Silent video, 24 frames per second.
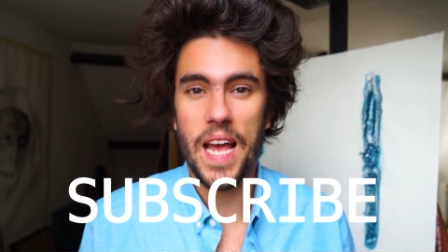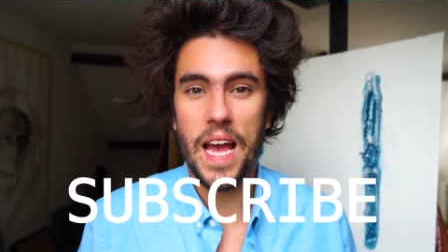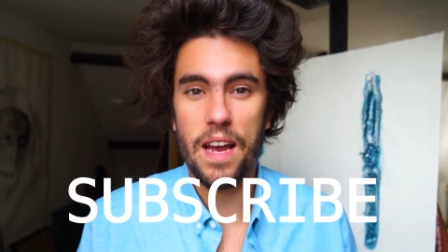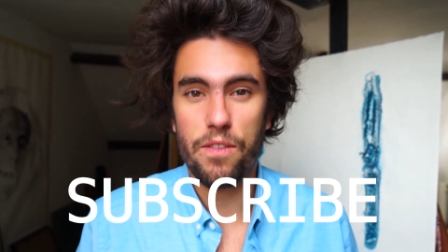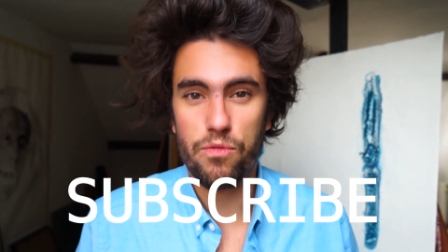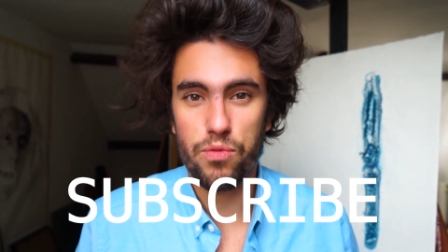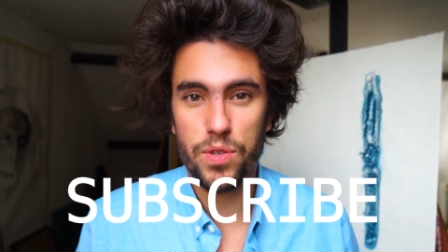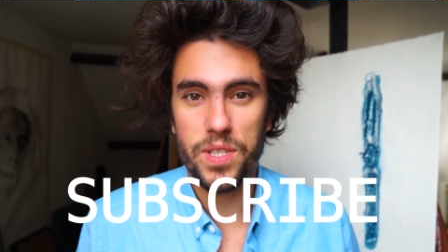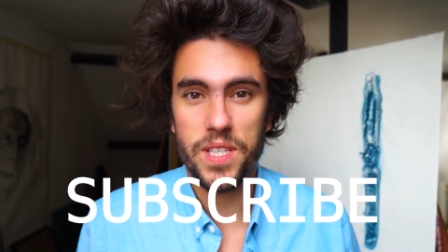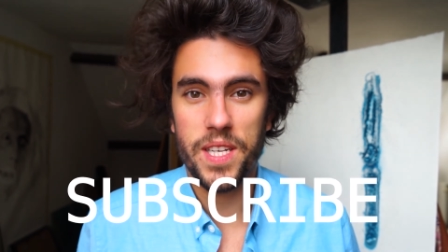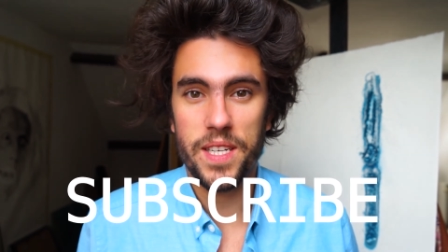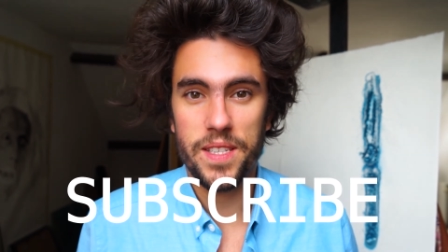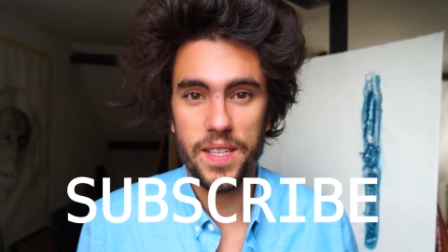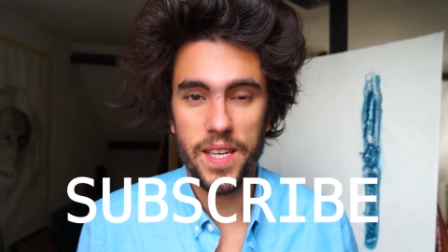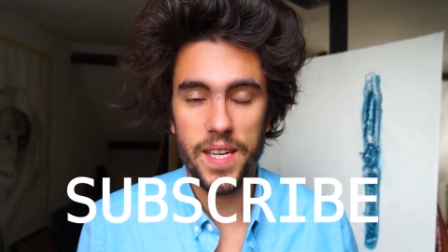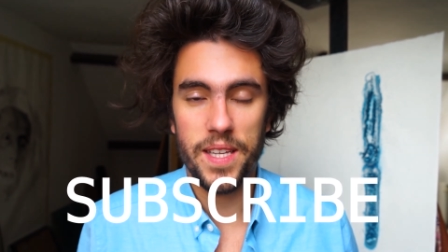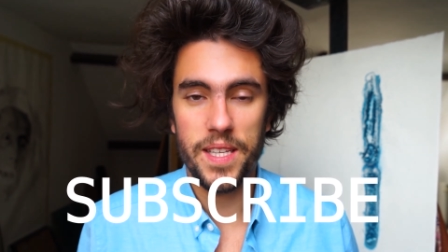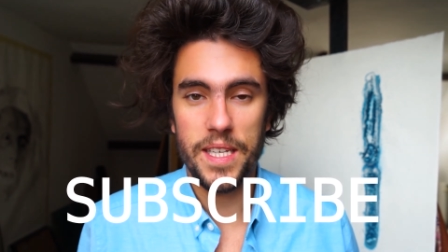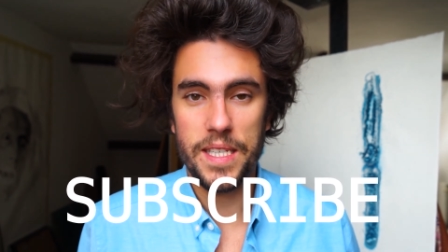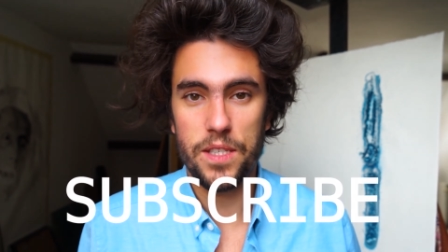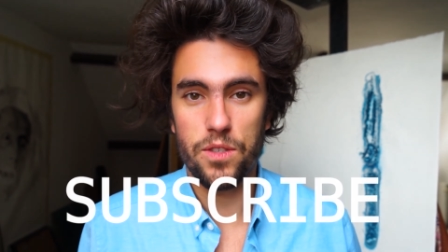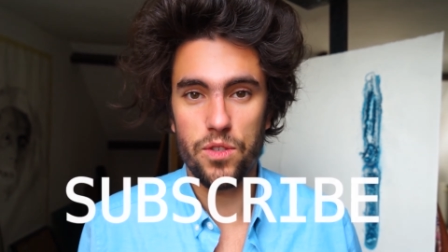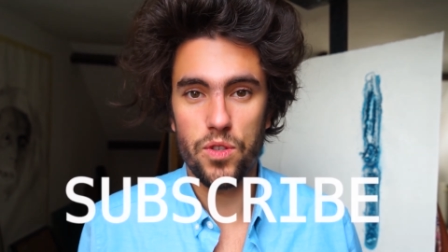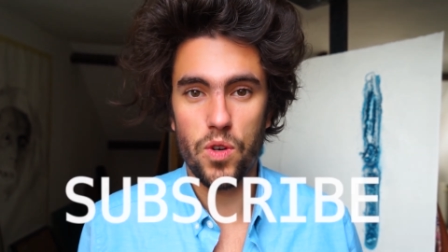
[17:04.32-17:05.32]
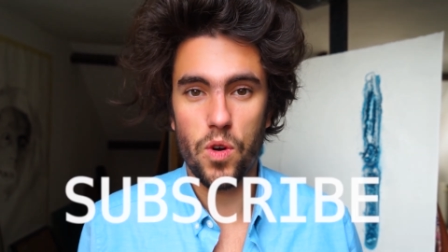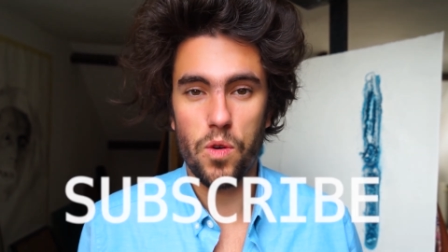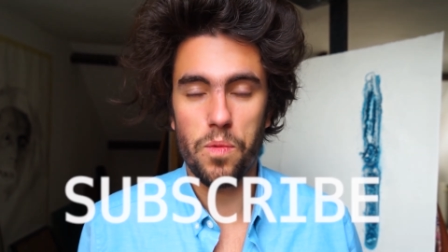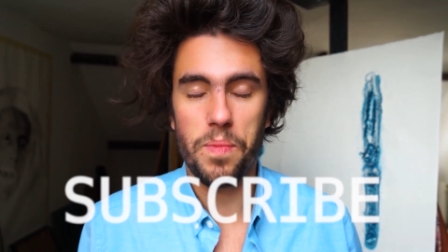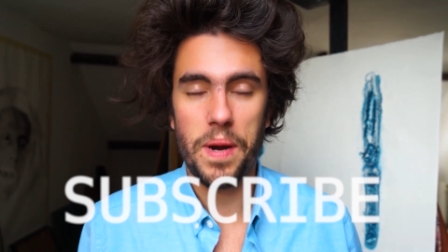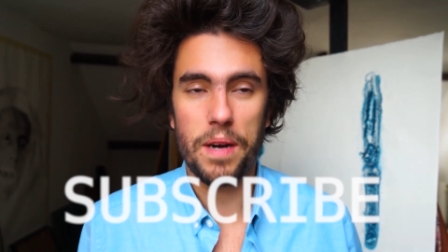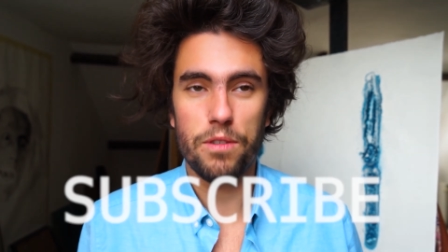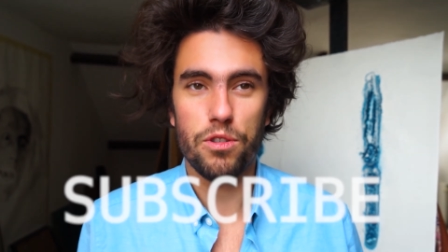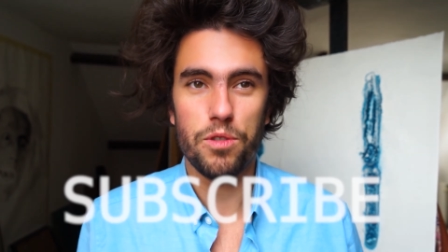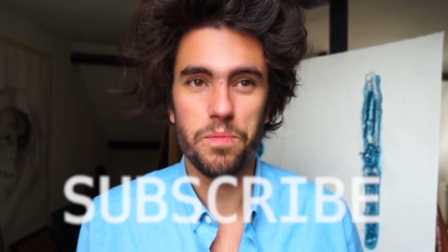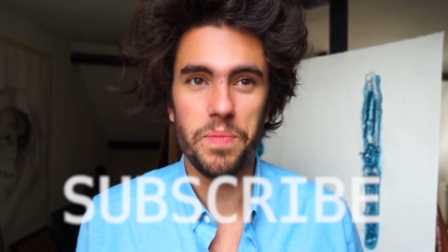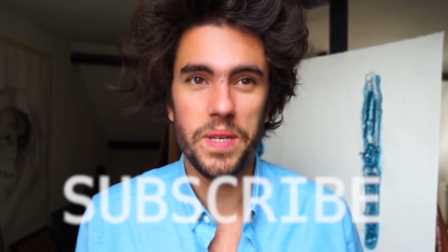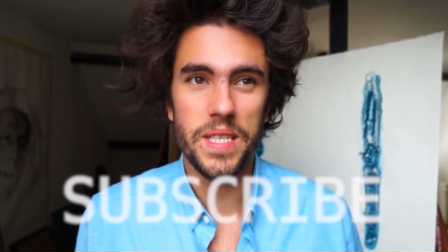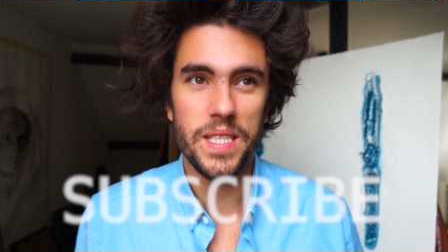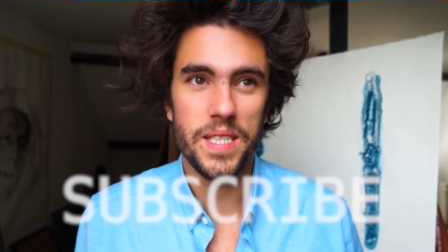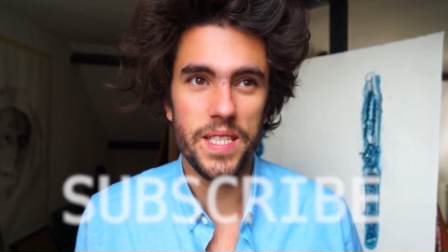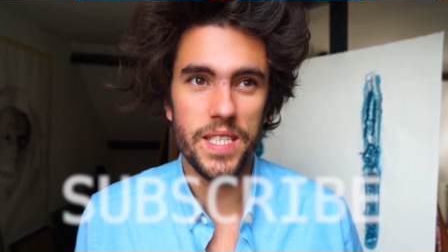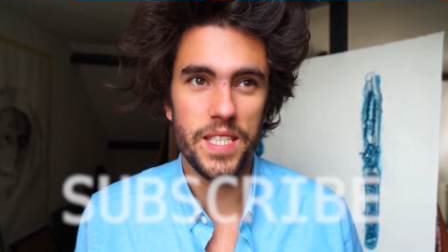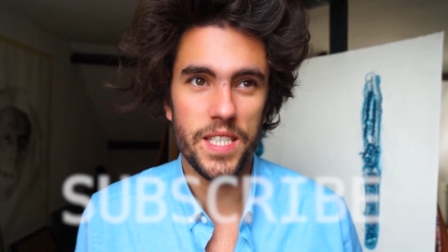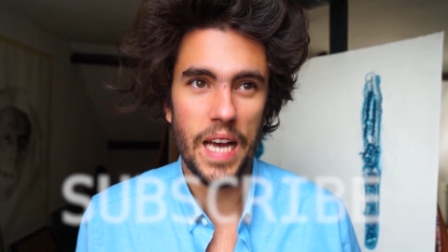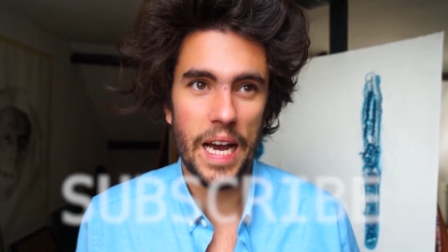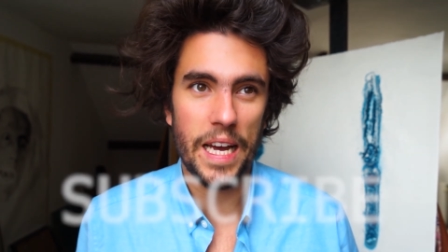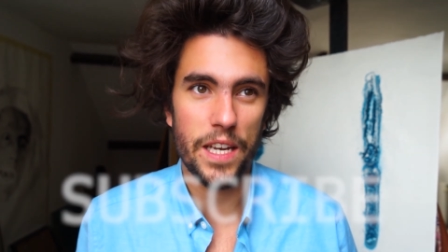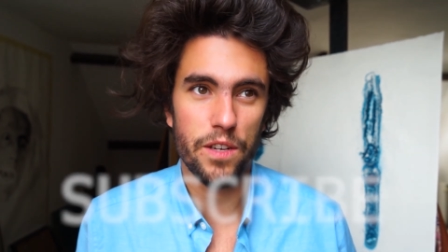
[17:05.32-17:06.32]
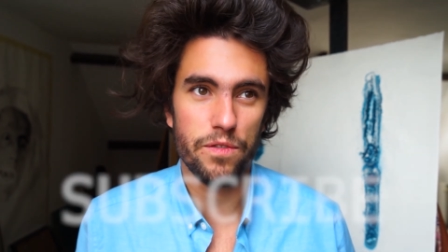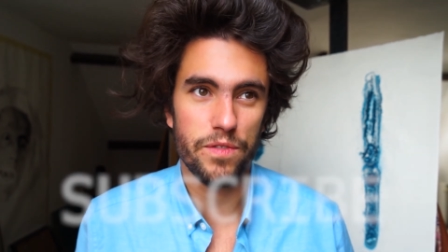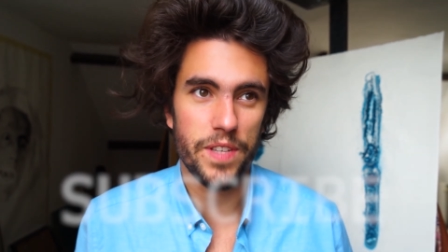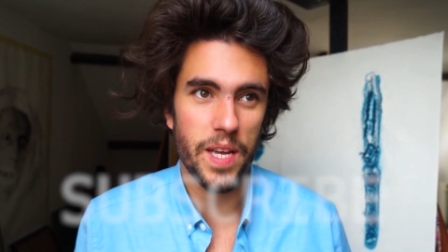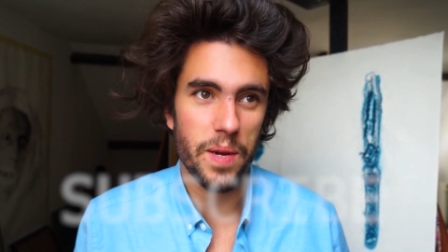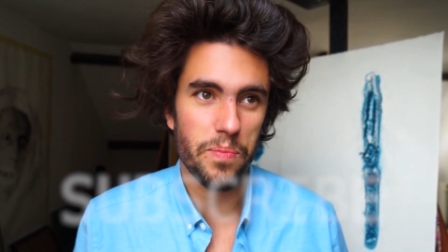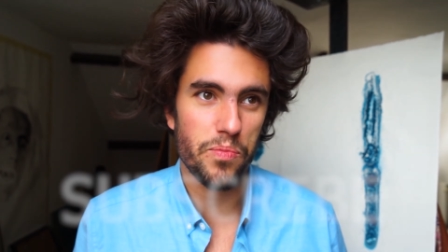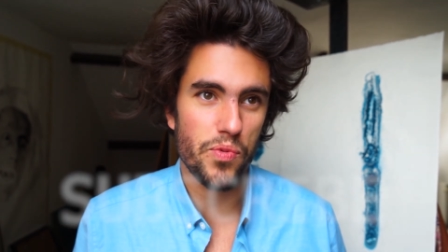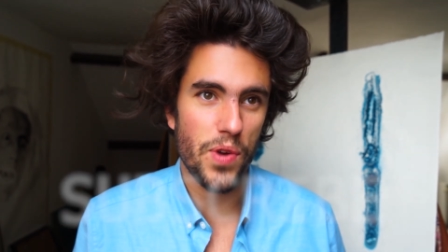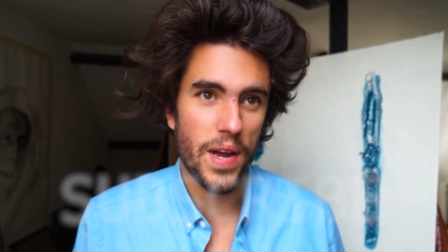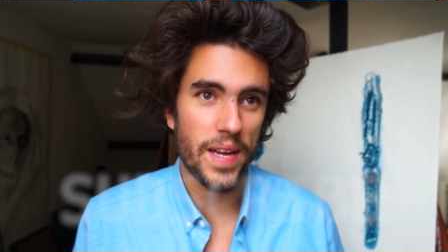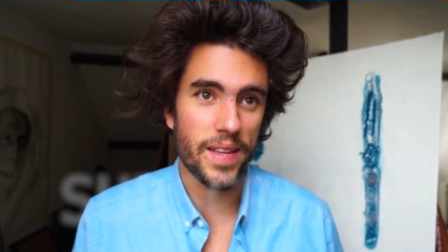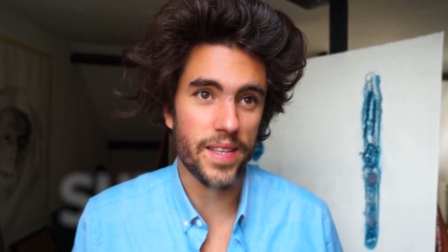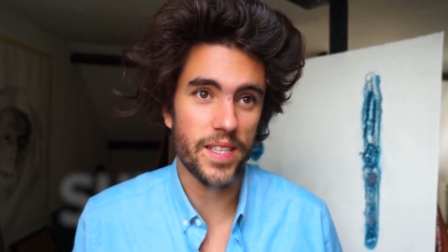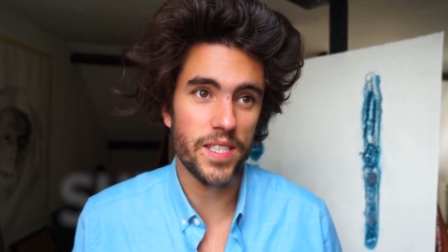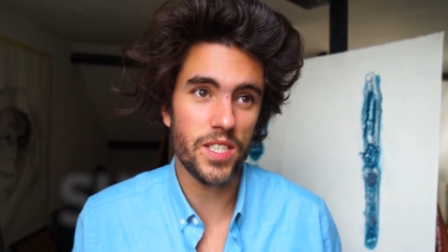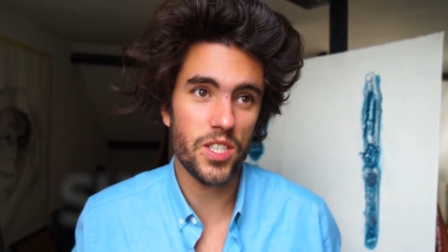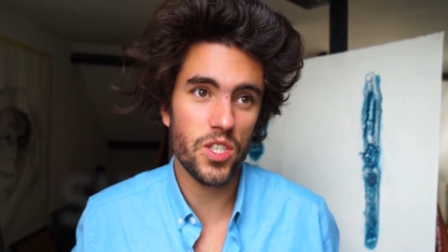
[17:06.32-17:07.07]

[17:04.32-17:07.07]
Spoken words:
everything they need to know about the business side of their practice.